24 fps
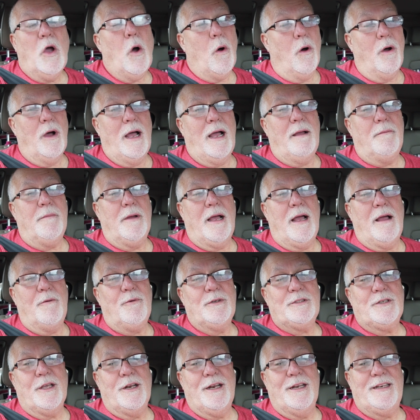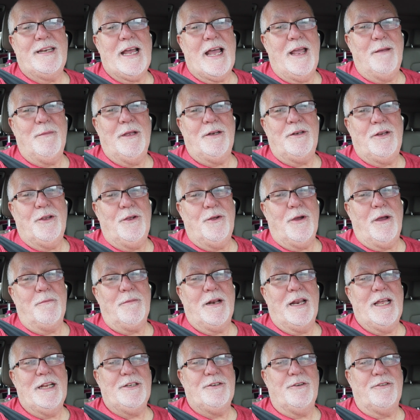Oh, I was going to time it too. I'm
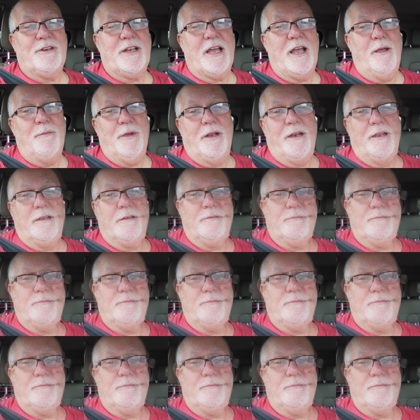glad you're timing it.